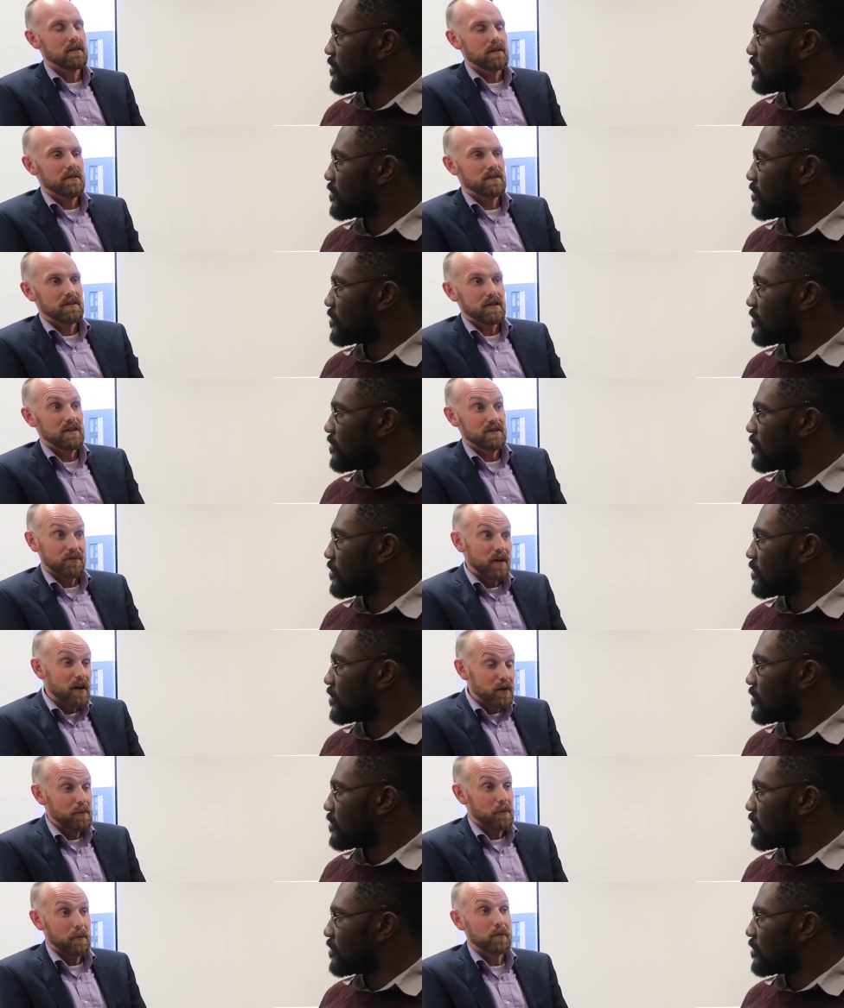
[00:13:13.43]
Speaker 1: uh, is, is is
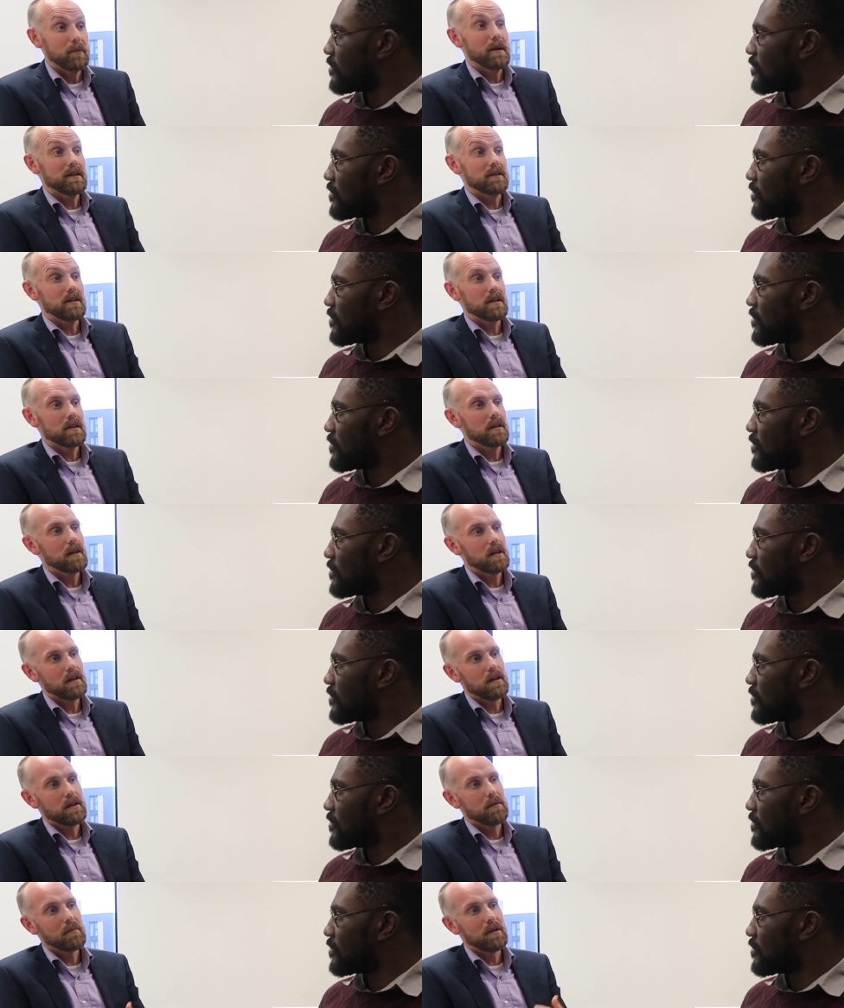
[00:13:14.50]
very problematic,
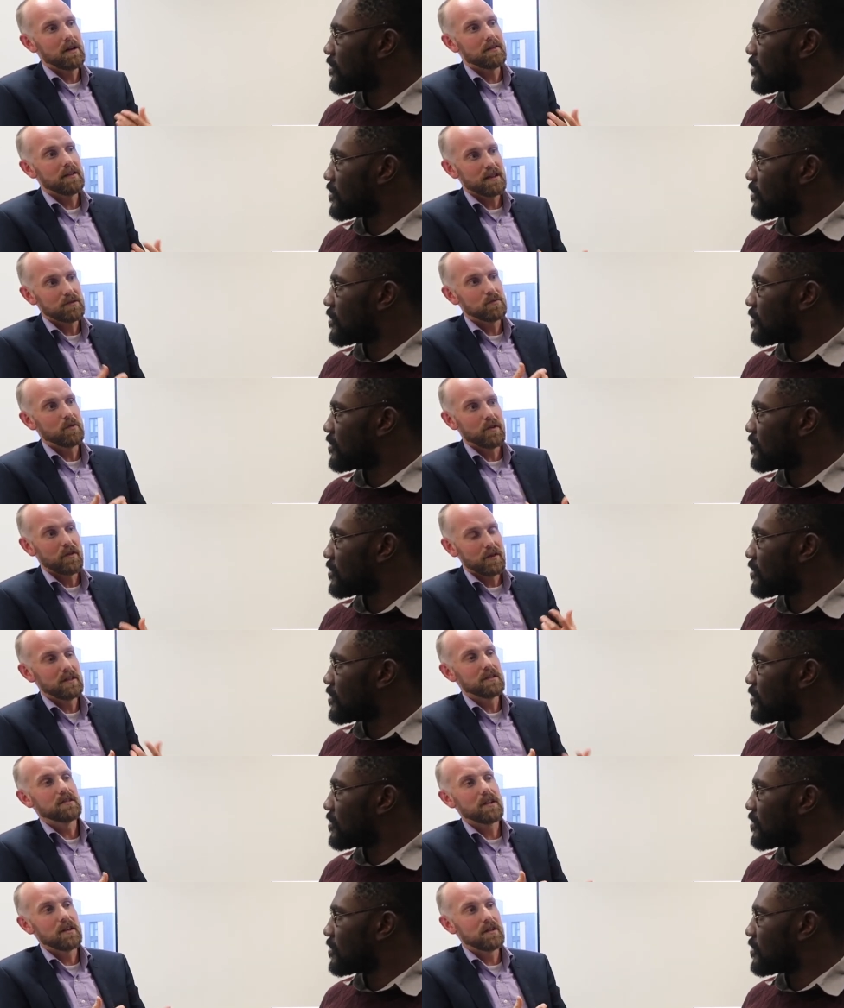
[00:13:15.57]
um, and that's one of the
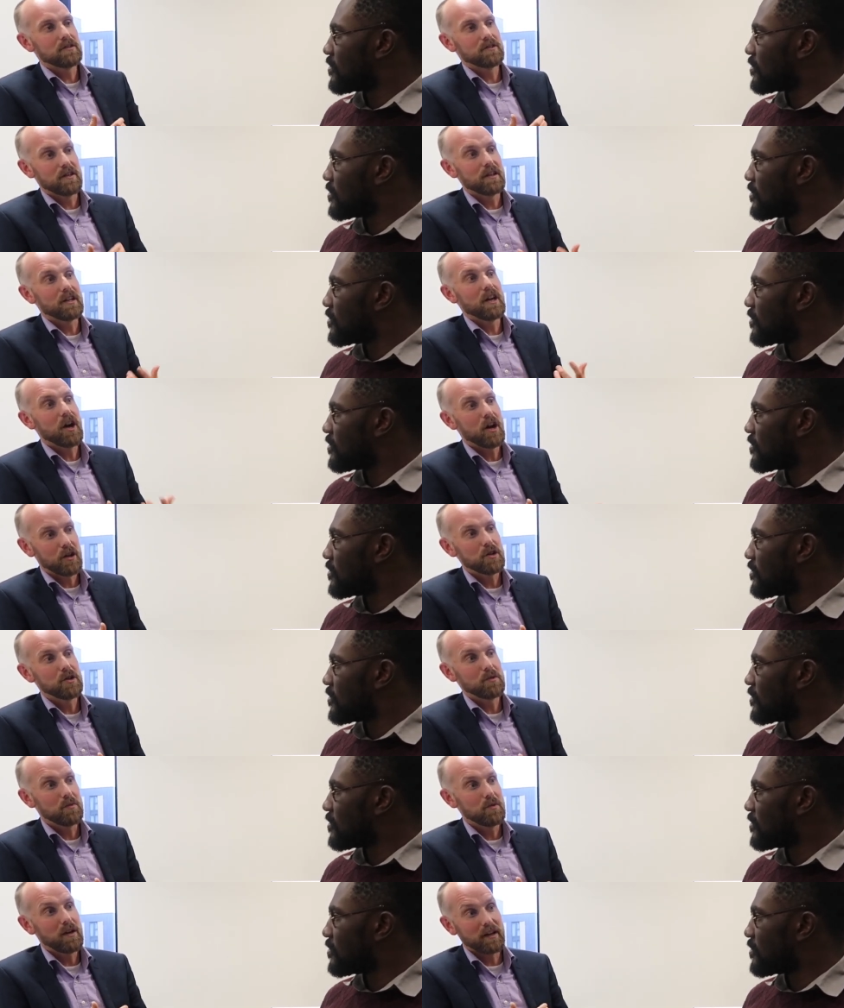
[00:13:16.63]
things that I'd certainly
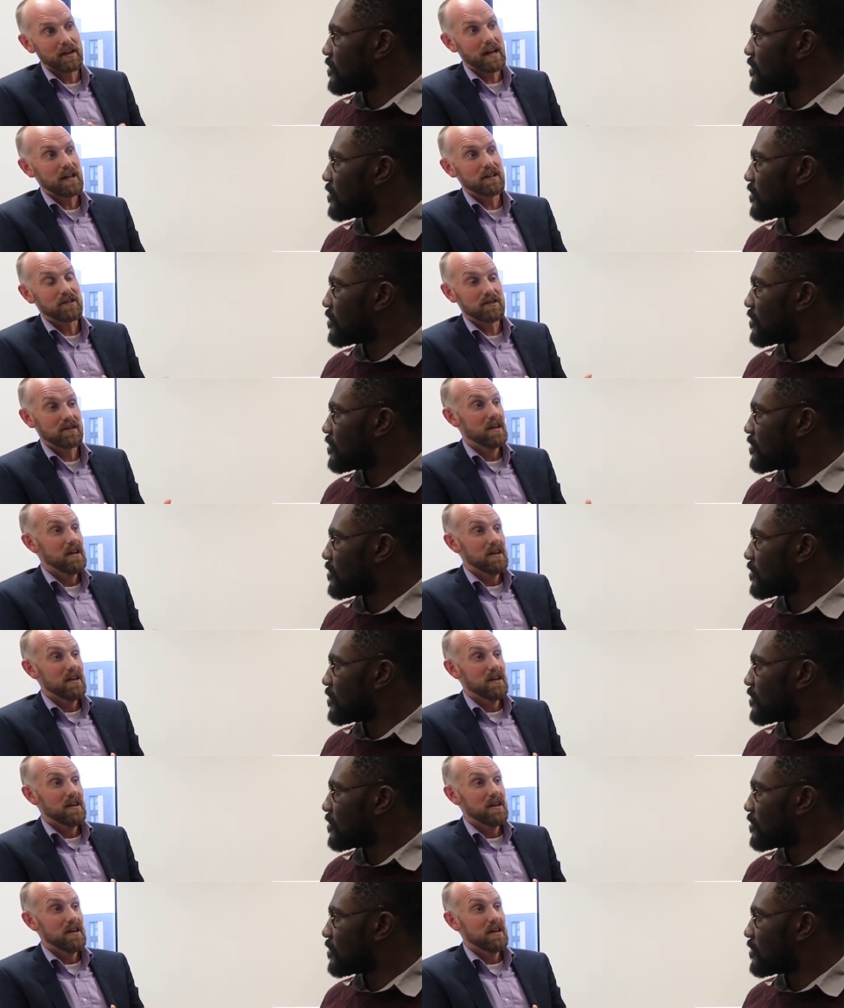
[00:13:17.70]
argue against.